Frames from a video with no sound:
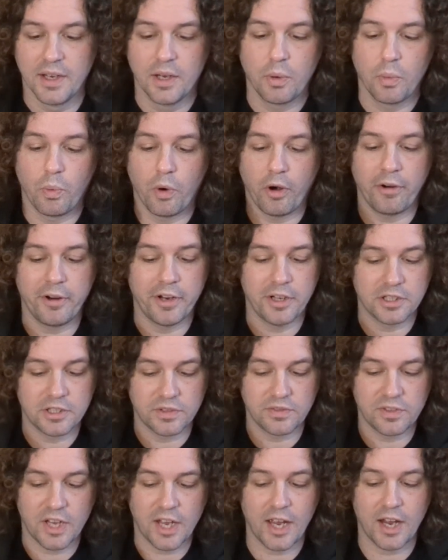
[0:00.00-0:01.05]
Warriors
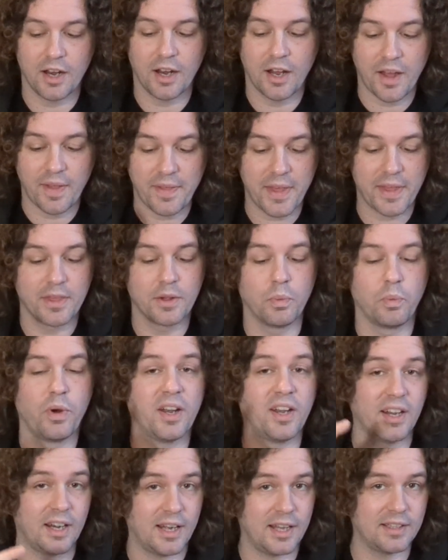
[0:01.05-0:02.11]
of Dale, and then the
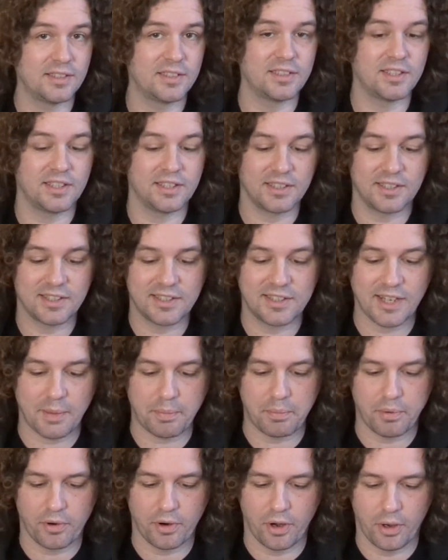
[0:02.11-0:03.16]
Windlance as a separate